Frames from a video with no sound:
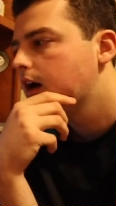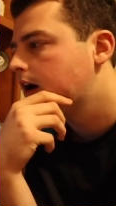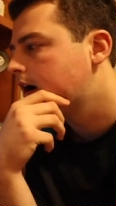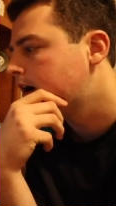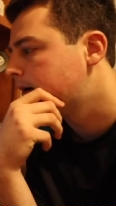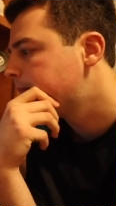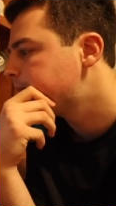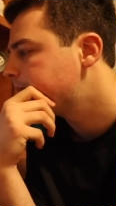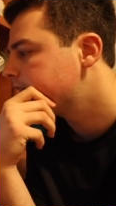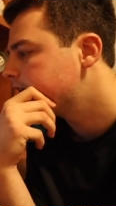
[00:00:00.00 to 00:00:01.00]

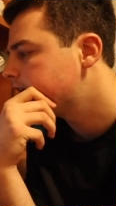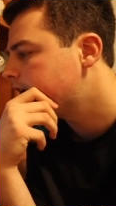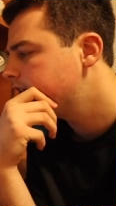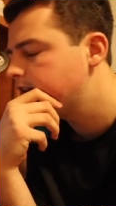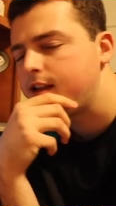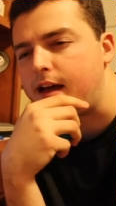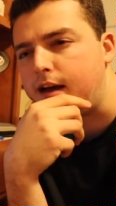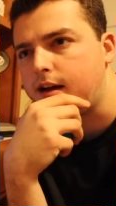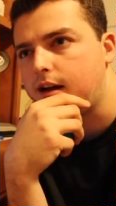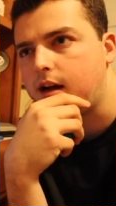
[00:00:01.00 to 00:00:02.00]
Other than
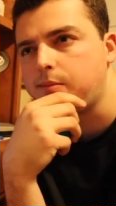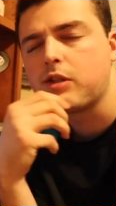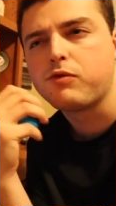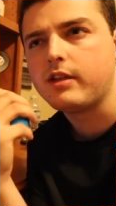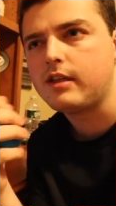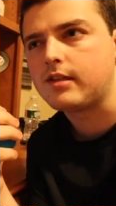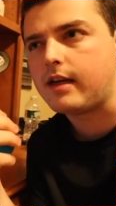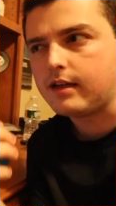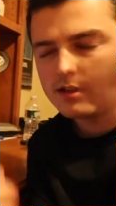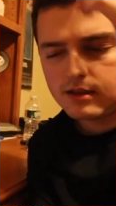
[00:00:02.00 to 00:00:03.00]
that, I'm just really
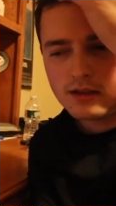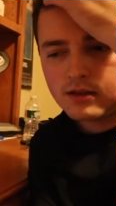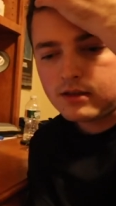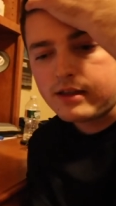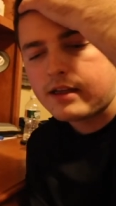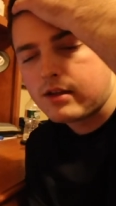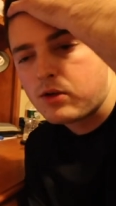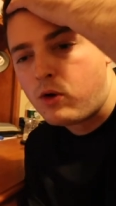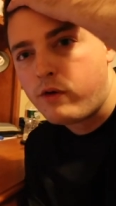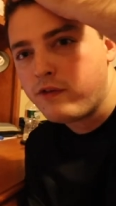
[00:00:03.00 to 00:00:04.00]
excited to get this
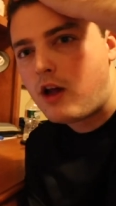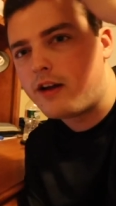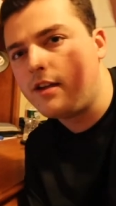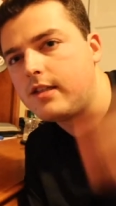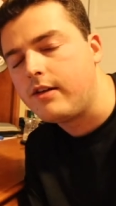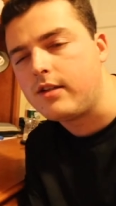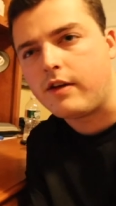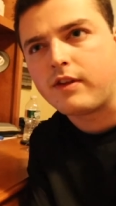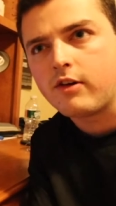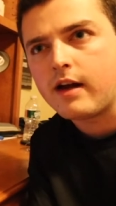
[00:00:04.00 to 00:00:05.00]
whole vlogging series
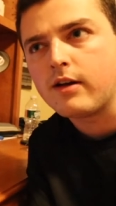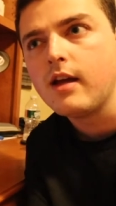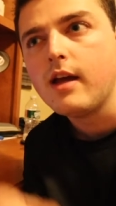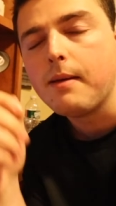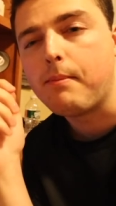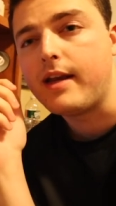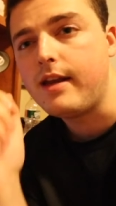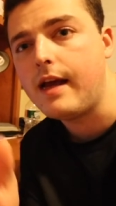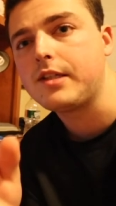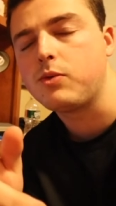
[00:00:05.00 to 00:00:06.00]
off the ground. My
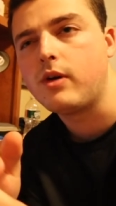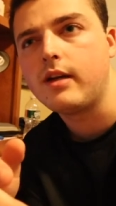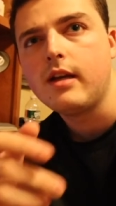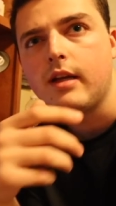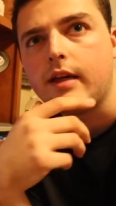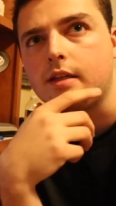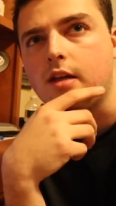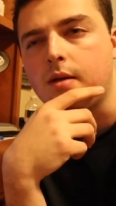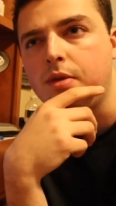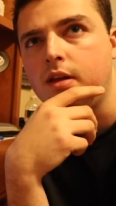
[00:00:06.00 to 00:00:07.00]
next one is
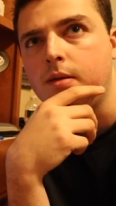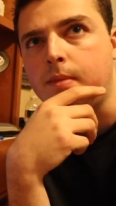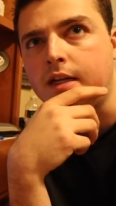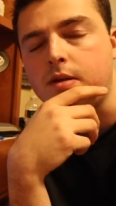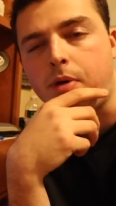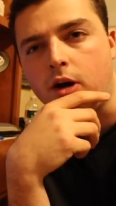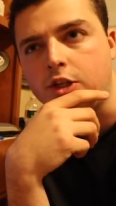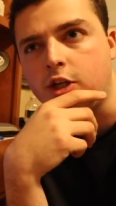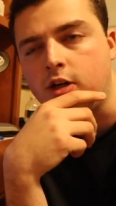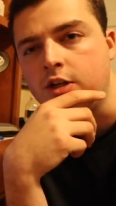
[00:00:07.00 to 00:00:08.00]
going to be my
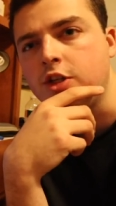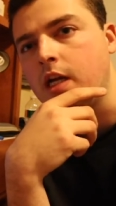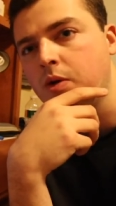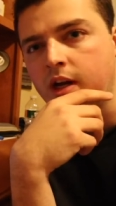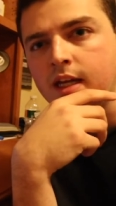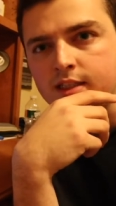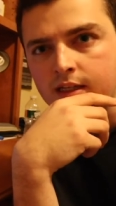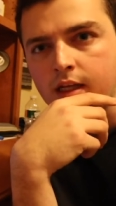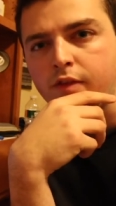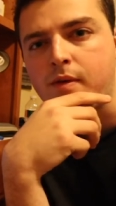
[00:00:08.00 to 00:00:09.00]
departure on January
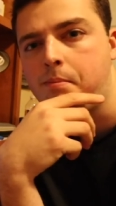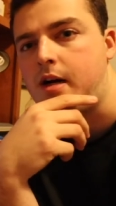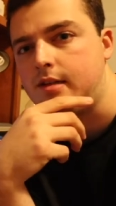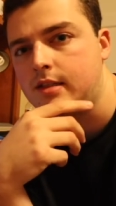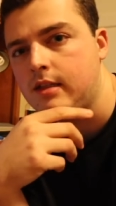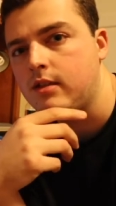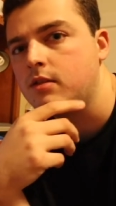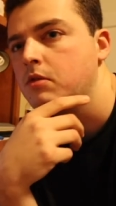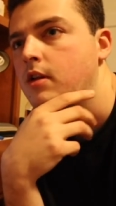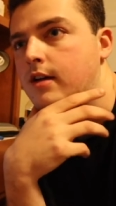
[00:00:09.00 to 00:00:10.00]
18th from Boston
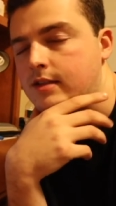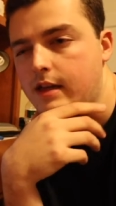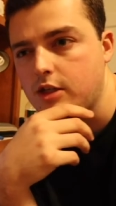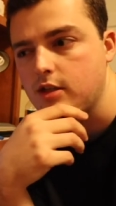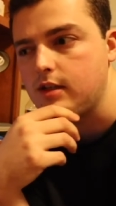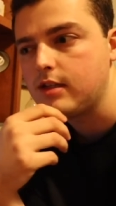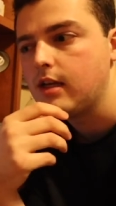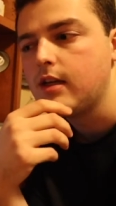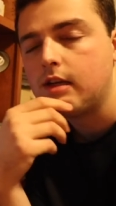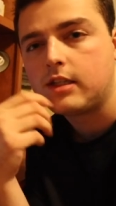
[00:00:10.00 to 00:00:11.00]
to Los Angeles.
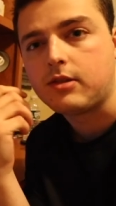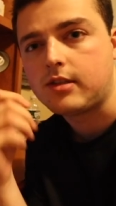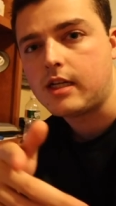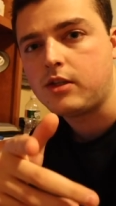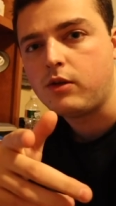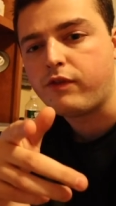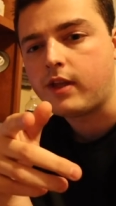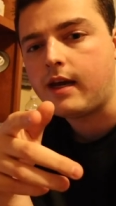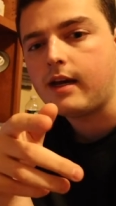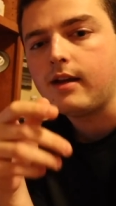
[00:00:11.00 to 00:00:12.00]
So stay tuned for
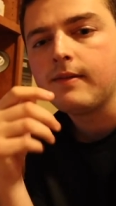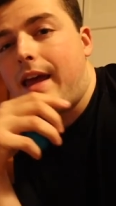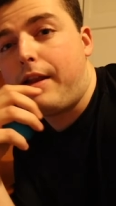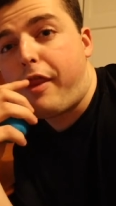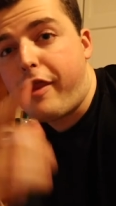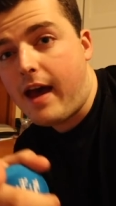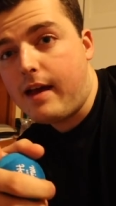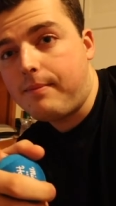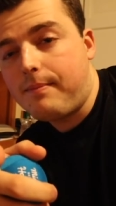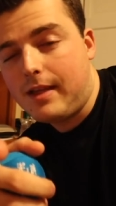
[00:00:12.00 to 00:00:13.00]
that. And
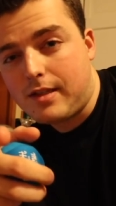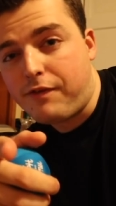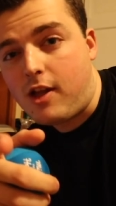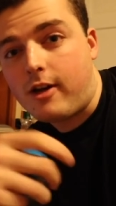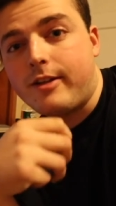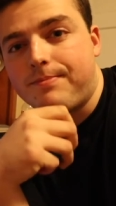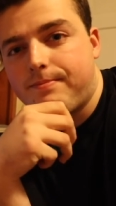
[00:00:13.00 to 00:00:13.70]
that is a vlog.